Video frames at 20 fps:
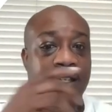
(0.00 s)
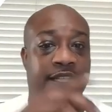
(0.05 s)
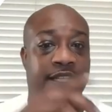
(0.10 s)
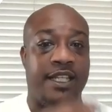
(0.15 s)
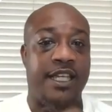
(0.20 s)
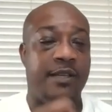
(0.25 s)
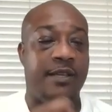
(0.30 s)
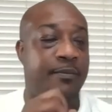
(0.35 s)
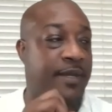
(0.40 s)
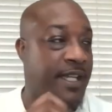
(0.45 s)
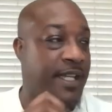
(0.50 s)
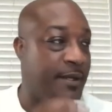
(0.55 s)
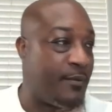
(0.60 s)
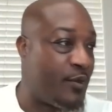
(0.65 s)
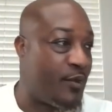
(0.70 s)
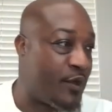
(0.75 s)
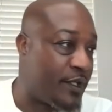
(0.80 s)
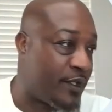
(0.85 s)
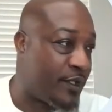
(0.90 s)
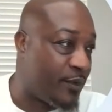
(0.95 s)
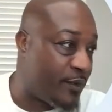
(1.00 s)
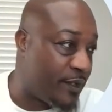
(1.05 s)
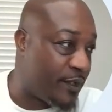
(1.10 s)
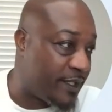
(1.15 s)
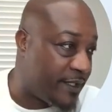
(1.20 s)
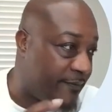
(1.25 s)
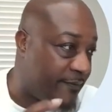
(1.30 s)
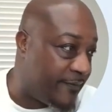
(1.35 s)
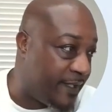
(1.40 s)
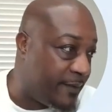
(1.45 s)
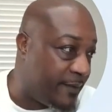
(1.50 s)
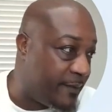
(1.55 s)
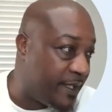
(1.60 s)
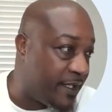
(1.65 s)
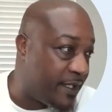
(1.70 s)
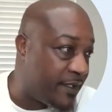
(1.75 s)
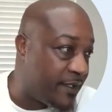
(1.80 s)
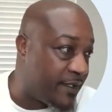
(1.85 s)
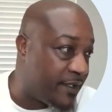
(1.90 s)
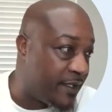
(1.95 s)
campaign more towards the
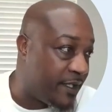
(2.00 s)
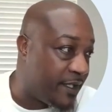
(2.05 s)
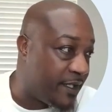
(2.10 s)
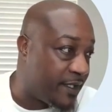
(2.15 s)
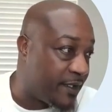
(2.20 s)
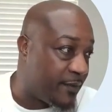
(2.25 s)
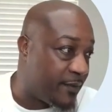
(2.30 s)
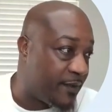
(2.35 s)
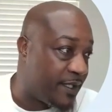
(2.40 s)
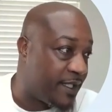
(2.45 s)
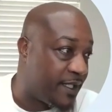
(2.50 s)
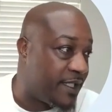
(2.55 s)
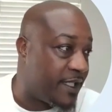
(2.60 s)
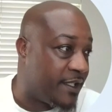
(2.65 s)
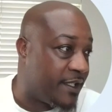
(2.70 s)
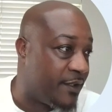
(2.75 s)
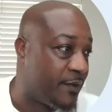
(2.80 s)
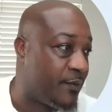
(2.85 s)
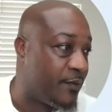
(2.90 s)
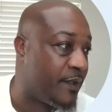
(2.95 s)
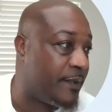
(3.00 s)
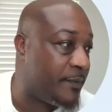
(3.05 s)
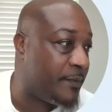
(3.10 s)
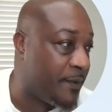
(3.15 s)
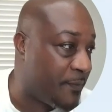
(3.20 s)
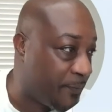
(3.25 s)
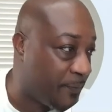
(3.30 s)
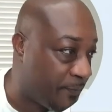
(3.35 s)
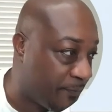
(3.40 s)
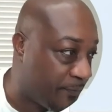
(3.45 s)
females. So we're gonna click on women,